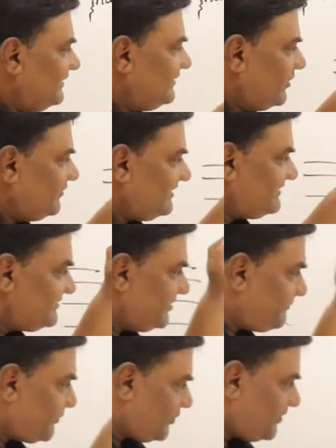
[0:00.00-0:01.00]
Now this is a
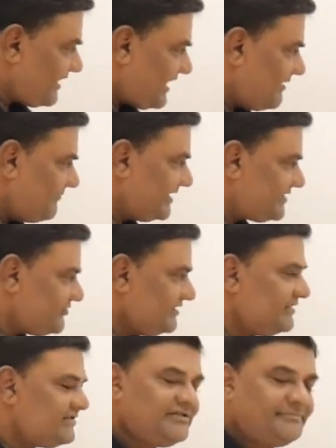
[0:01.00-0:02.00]
program
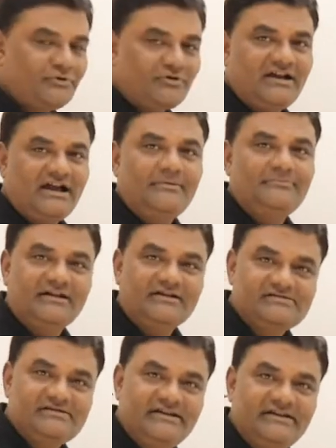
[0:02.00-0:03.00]
actually. This is a program that
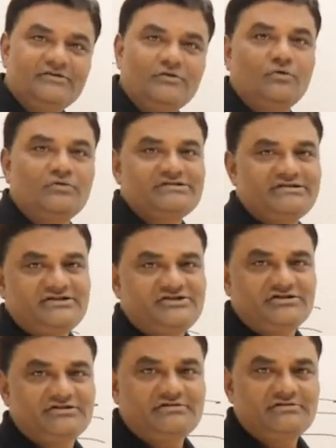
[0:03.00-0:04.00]
is there in code
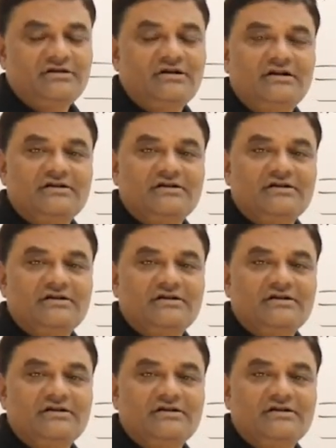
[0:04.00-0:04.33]
section.